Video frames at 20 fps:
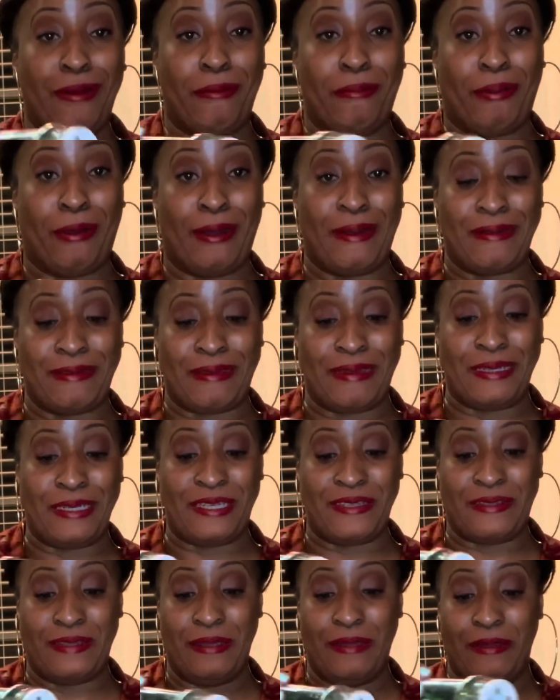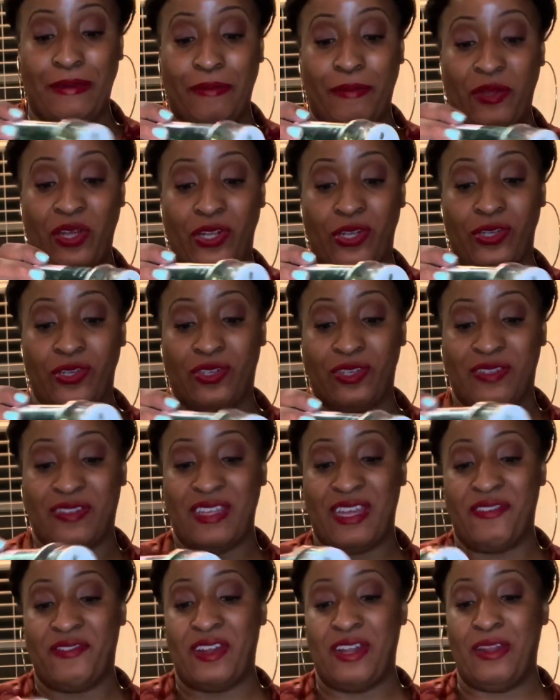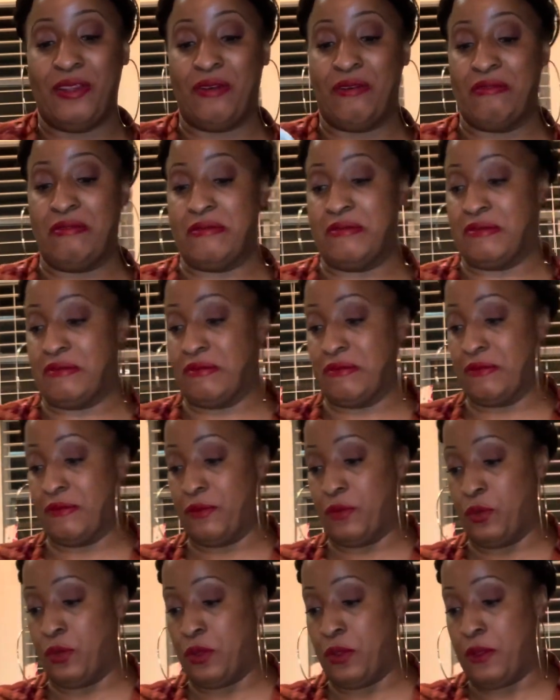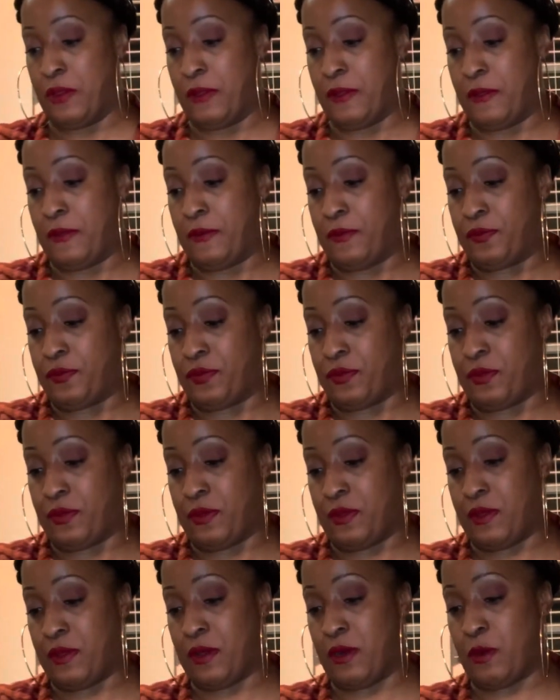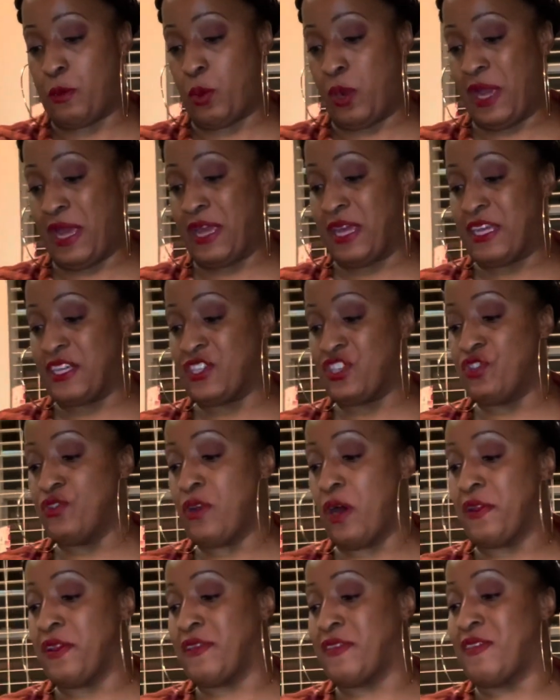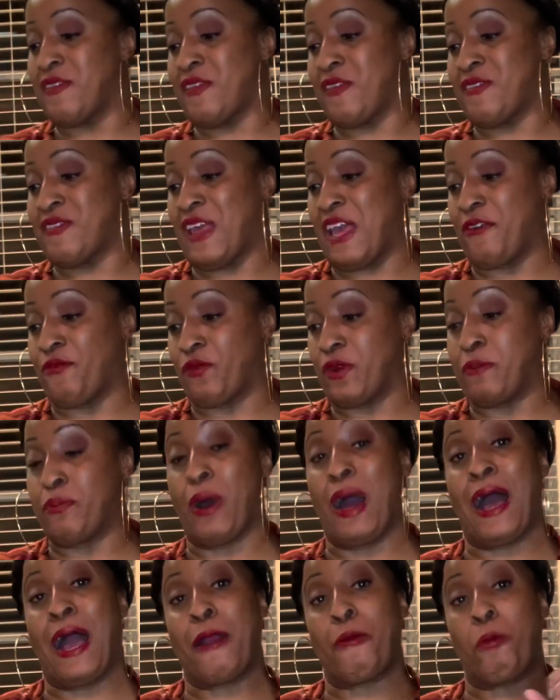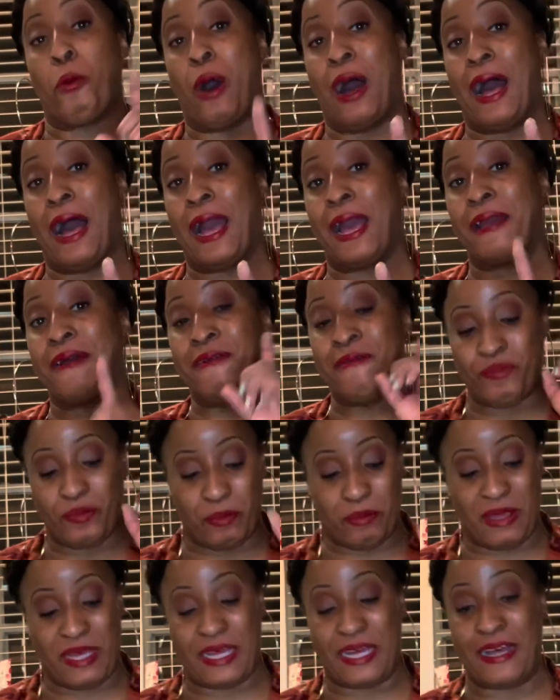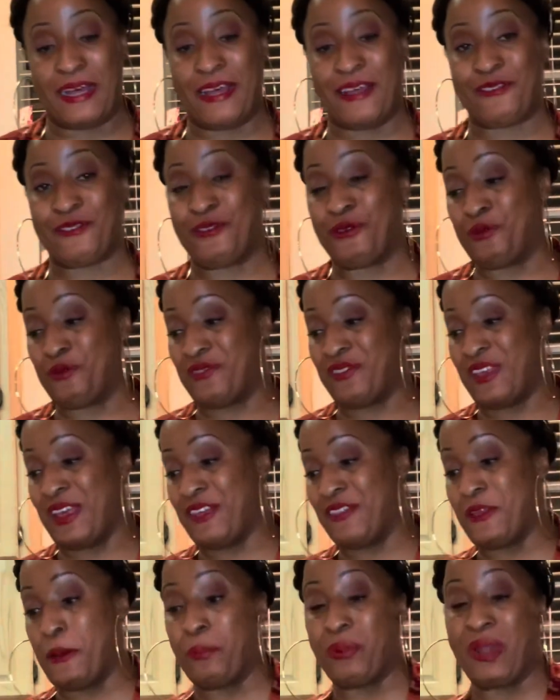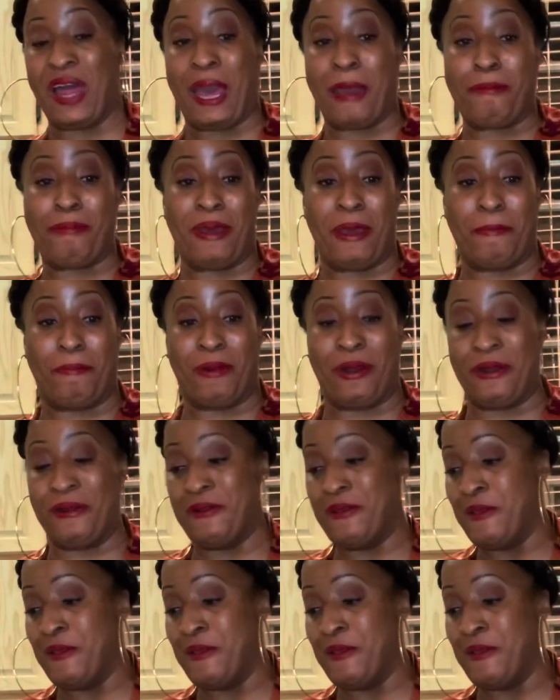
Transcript: parsley, just a little bit, just to give it a little warmth. All right, because you know this is a savory pie. Why? Because you see the black pepper.